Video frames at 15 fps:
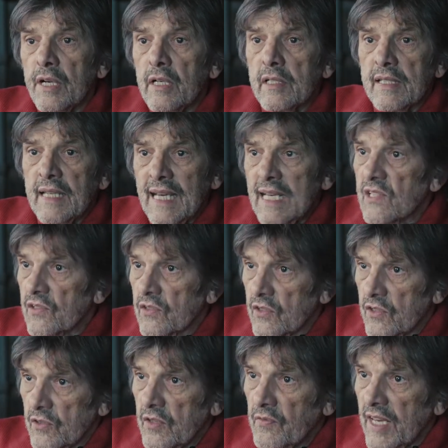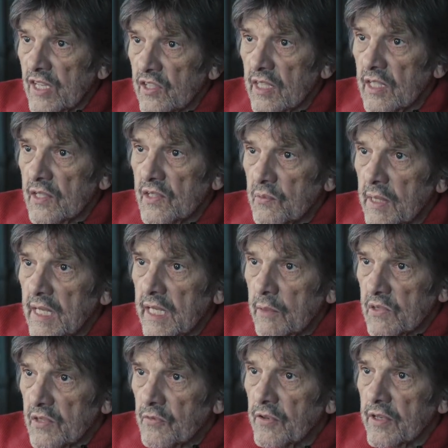Barth asked to the Vatican as well? He
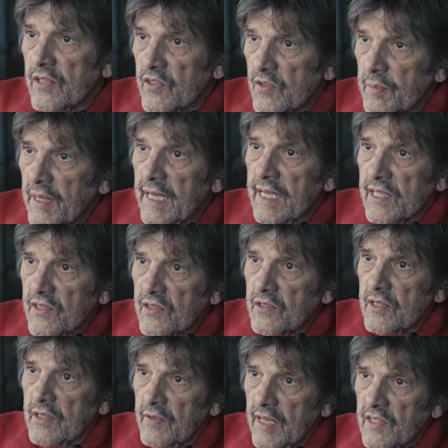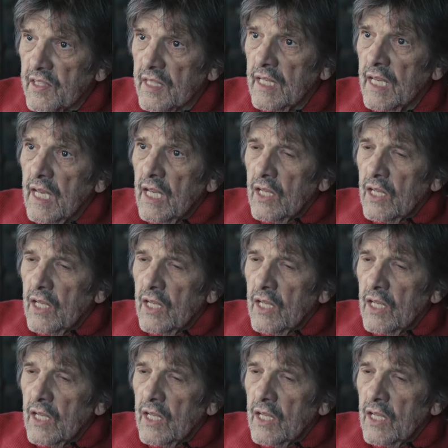was the first to be asked to the Vatican.